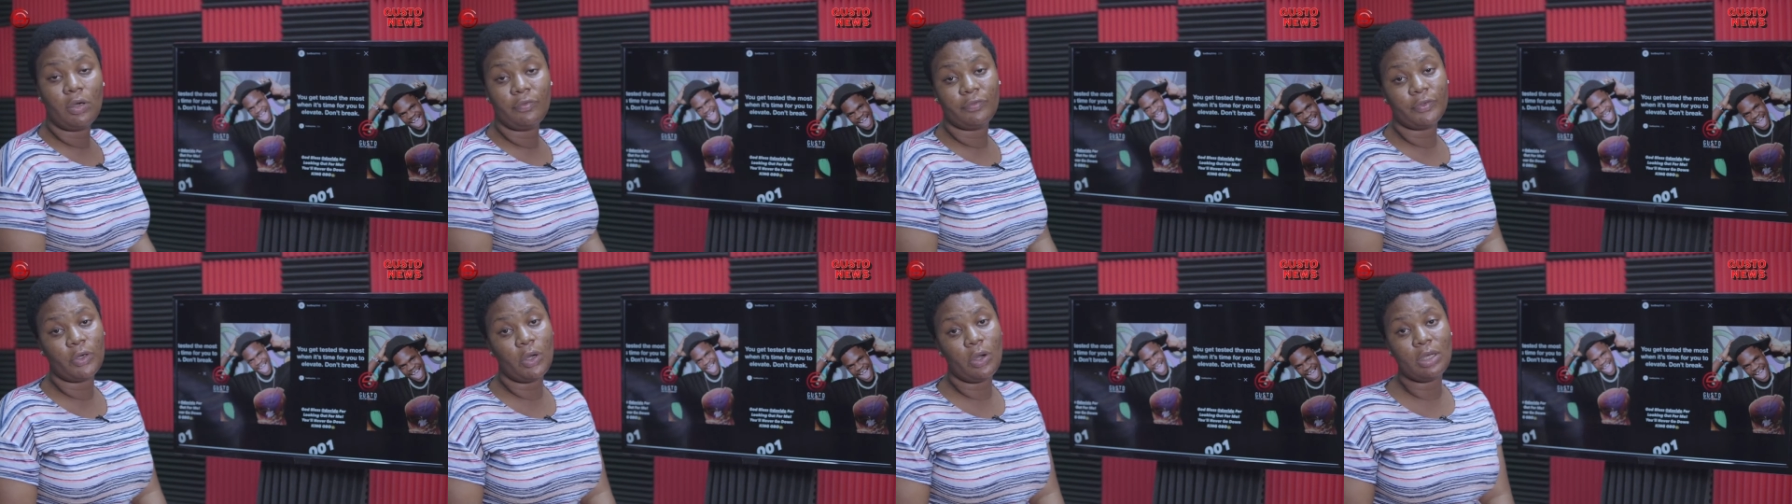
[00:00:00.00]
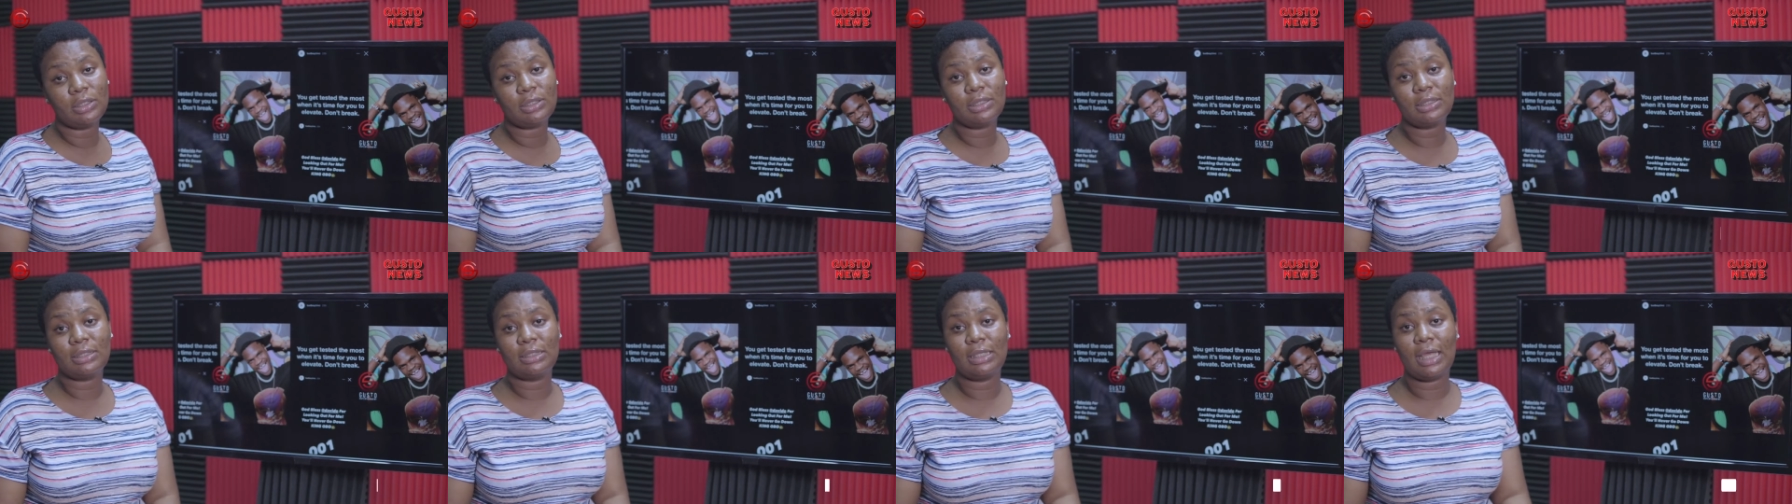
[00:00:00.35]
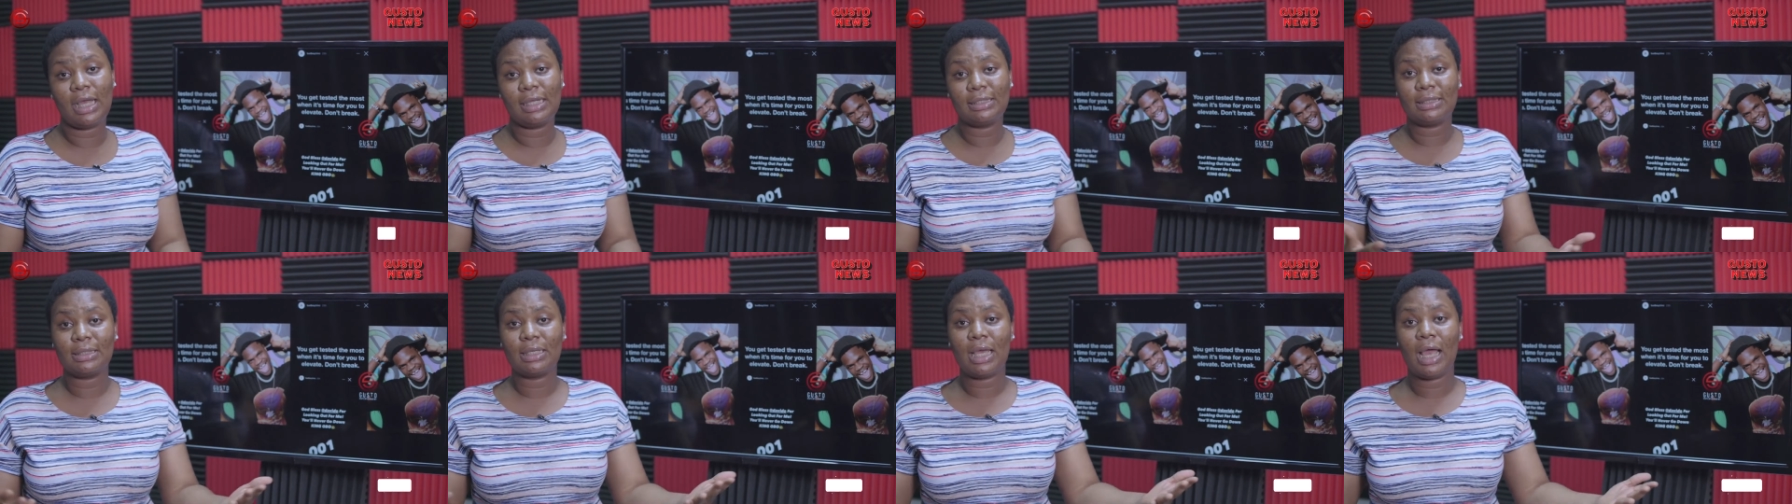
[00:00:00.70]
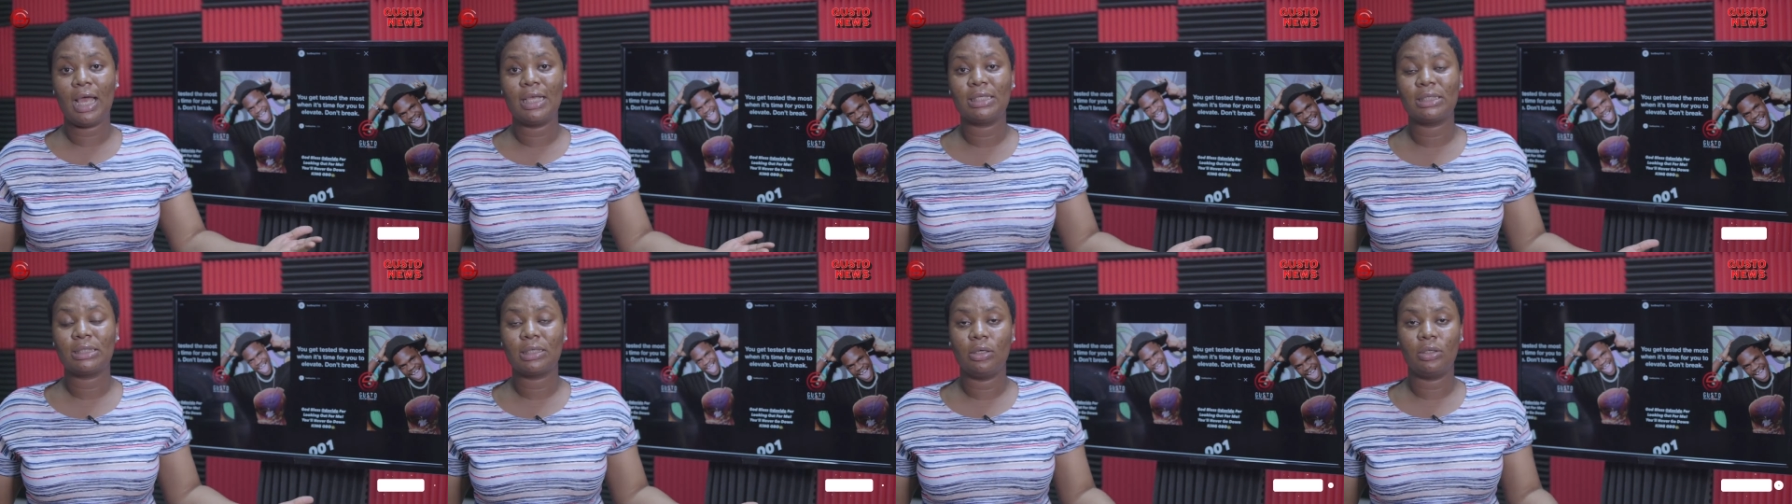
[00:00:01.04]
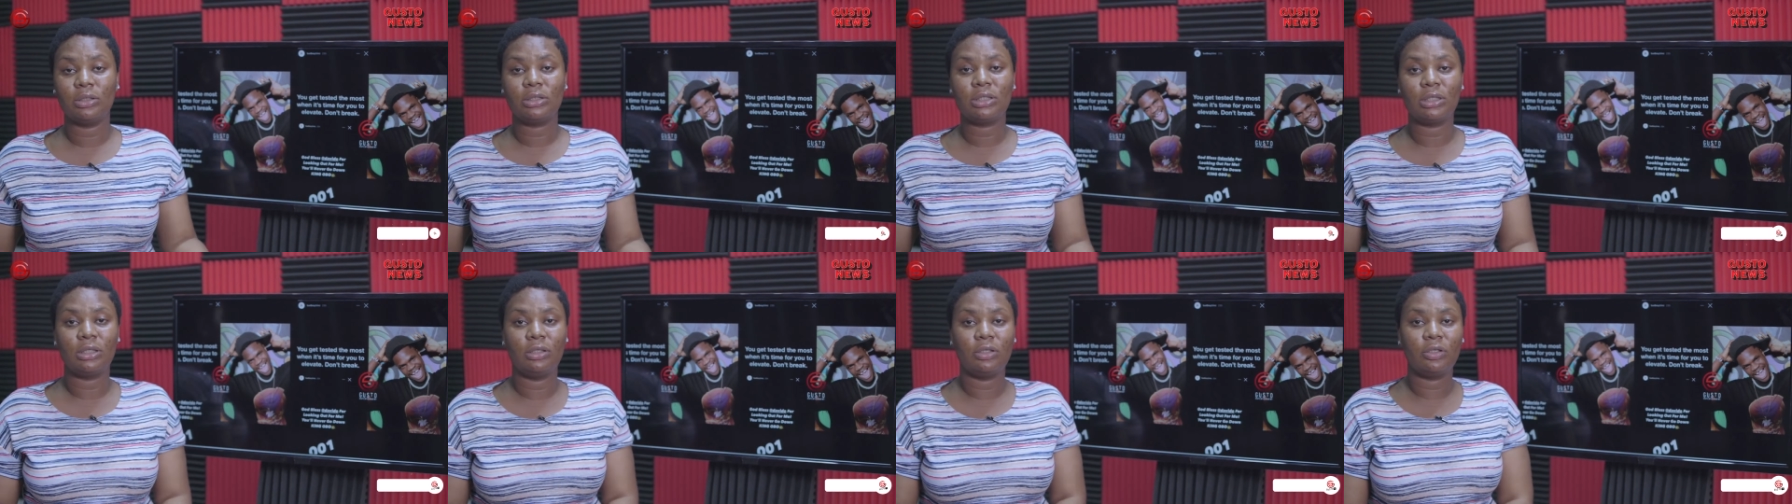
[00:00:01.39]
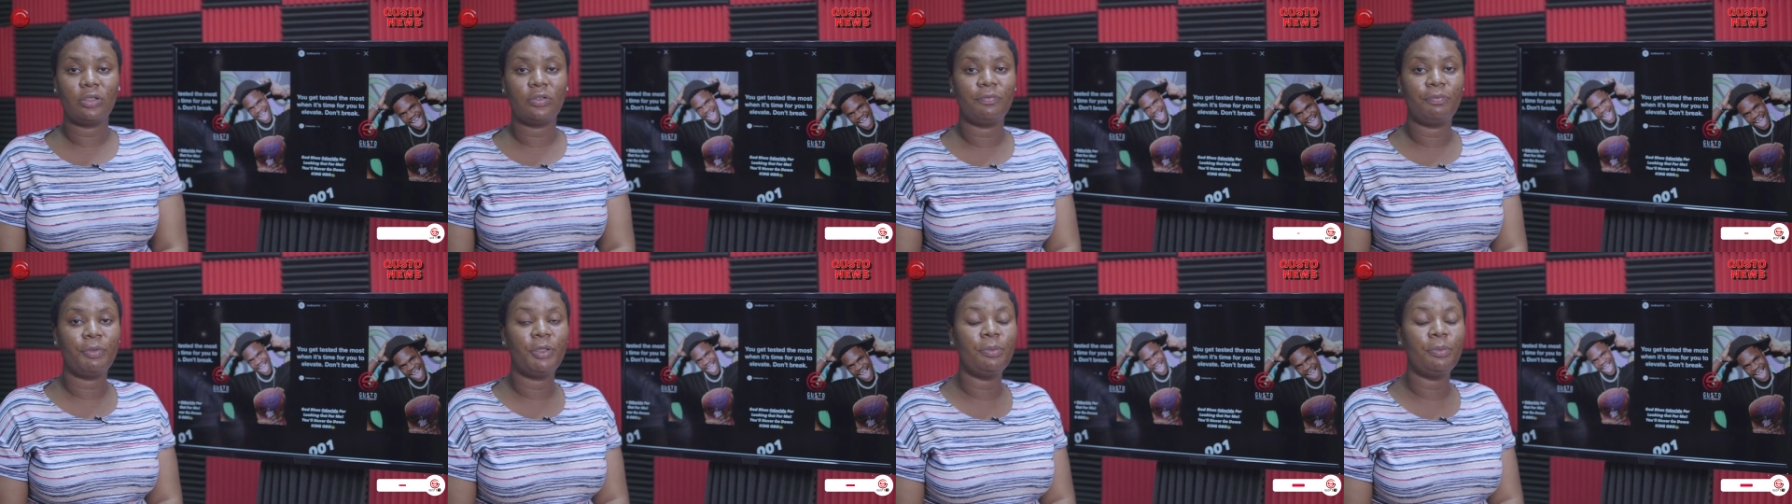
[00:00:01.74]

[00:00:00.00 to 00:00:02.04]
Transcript: of course, that has got a lot of